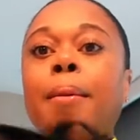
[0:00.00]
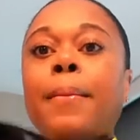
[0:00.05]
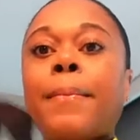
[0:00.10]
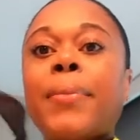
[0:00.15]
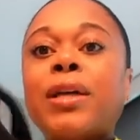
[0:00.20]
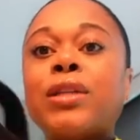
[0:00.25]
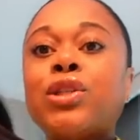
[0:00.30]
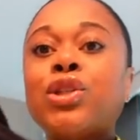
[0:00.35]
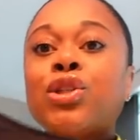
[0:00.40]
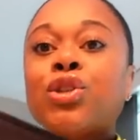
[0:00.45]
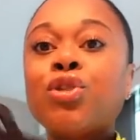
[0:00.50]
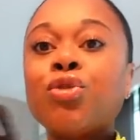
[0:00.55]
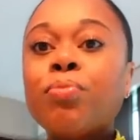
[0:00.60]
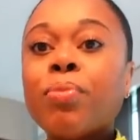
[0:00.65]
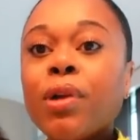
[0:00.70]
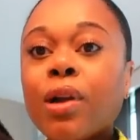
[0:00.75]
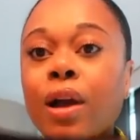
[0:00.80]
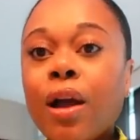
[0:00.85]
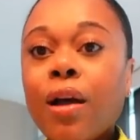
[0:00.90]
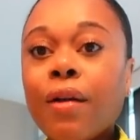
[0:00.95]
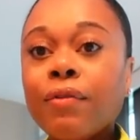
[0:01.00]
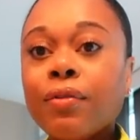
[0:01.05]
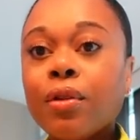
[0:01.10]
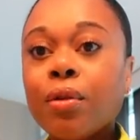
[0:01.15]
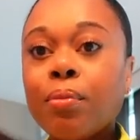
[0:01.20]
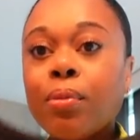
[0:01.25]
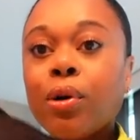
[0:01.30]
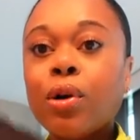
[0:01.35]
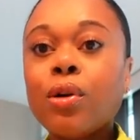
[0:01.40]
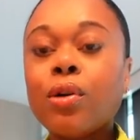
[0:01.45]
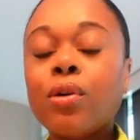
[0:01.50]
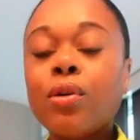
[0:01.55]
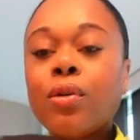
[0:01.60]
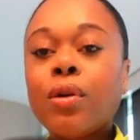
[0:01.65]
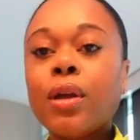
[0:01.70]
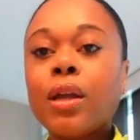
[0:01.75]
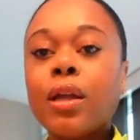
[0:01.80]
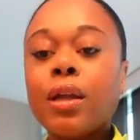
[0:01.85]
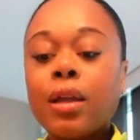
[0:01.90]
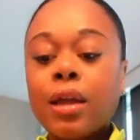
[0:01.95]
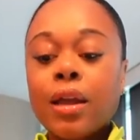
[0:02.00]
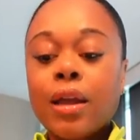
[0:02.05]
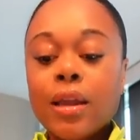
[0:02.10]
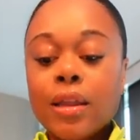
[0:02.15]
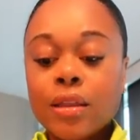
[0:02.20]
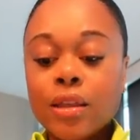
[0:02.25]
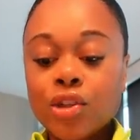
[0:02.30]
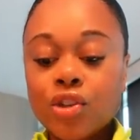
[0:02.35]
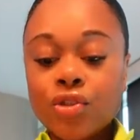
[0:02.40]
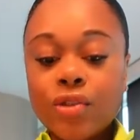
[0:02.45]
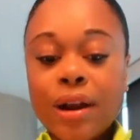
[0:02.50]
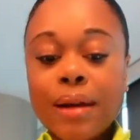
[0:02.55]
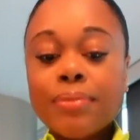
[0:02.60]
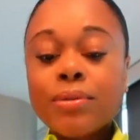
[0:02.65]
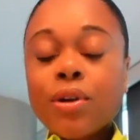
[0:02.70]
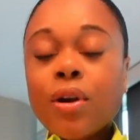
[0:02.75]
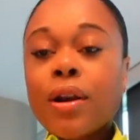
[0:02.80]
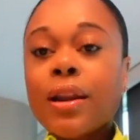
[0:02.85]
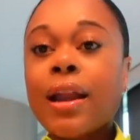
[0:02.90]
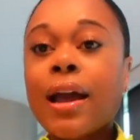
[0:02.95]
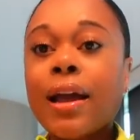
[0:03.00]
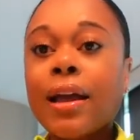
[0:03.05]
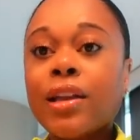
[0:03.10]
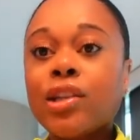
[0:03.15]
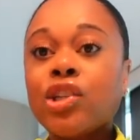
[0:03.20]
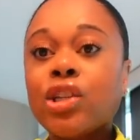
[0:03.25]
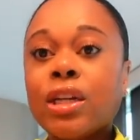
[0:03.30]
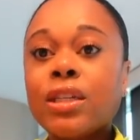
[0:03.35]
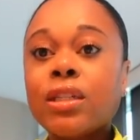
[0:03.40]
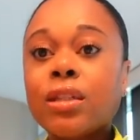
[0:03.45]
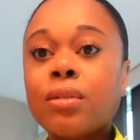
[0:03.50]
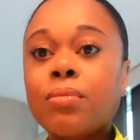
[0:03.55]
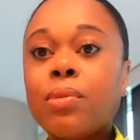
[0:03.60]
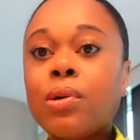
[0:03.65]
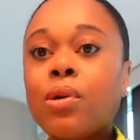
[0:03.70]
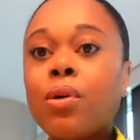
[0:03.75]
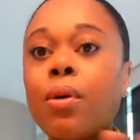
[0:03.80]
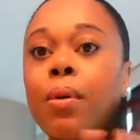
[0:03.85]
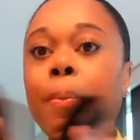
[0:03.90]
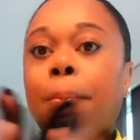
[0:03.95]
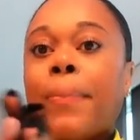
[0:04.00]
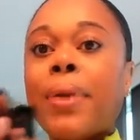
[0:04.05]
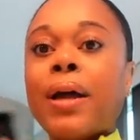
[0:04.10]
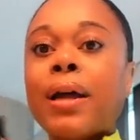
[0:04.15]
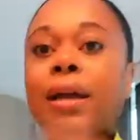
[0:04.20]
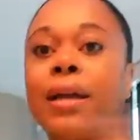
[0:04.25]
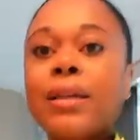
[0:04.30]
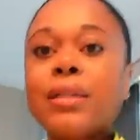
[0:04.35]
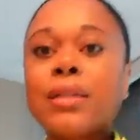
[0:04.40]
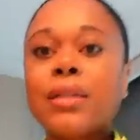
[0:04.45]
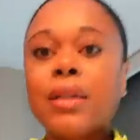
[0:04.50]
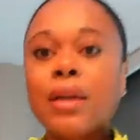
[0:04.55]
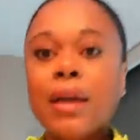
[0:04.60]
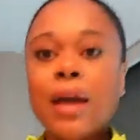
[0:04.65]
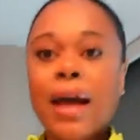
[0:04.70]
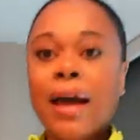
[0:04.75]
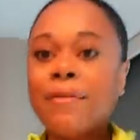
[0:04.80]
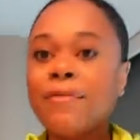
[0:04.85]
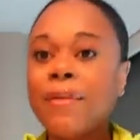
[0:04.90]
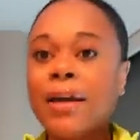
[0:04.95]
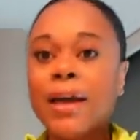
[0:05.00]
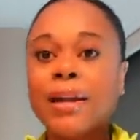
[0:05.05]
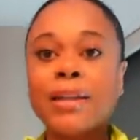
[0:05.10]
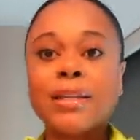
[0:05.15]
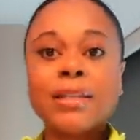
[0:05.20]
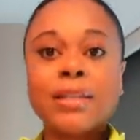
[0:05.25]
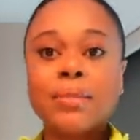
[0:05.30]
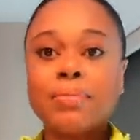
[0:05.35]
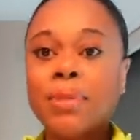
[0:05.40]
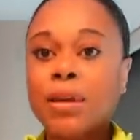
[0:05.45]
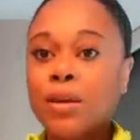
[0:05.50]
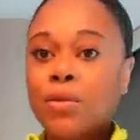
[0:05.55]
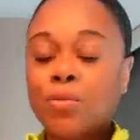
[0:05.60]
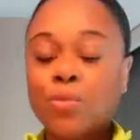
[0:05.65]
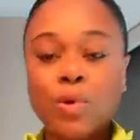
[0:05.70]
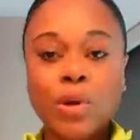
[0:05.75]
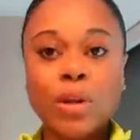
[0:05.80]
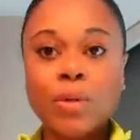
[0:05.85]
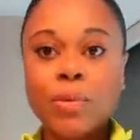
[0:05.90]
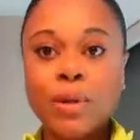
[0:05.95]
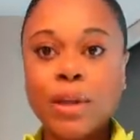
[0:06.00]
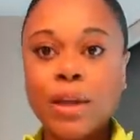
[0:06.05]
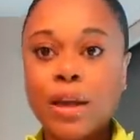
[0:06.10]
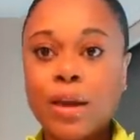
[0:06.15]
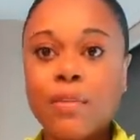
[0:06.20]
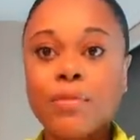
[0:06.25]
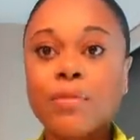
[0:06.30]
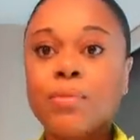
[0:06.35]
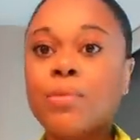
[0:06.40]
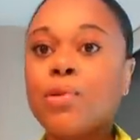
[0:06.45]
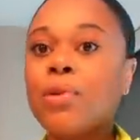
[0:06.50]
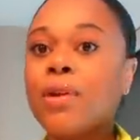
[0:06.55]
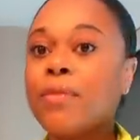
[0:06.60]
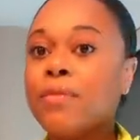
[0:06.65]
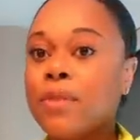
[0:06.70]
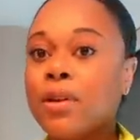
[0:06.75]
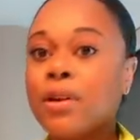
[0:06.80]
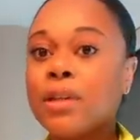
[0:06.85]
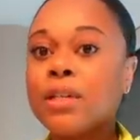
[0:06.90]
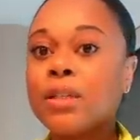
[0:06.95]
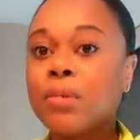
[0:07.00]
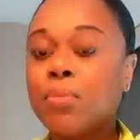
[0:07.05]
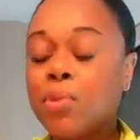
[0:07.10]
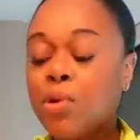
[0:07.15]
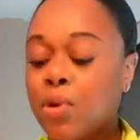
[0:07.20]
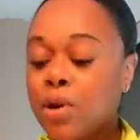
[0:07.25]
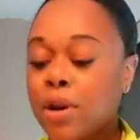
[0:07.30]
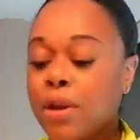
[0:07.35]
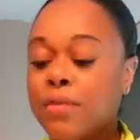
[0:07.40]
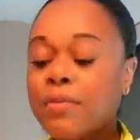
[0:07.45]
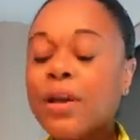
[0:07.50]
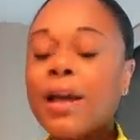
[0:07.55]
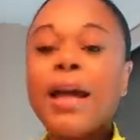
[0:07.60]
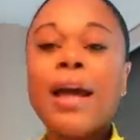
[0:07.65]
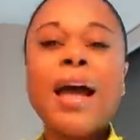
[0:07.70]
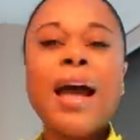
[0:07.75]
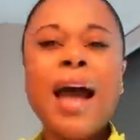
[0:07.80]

but super comfortable. The straps are not adjustable, but I find it to be really, really comfortable and very supportive.